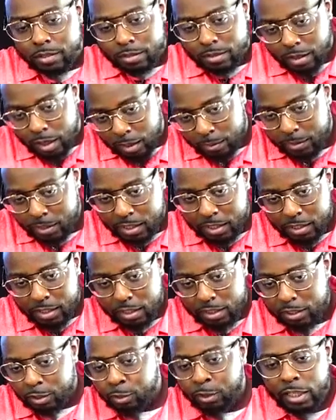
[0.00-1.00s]
Terms and
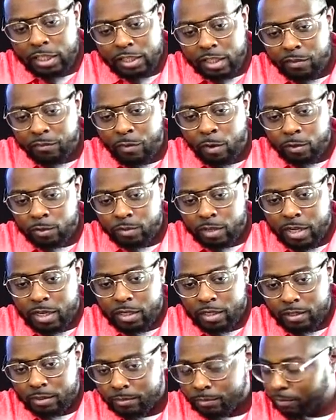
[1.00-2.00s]
conditions. You think these folks read
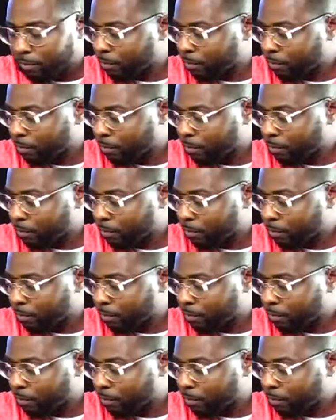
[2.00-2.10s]
it?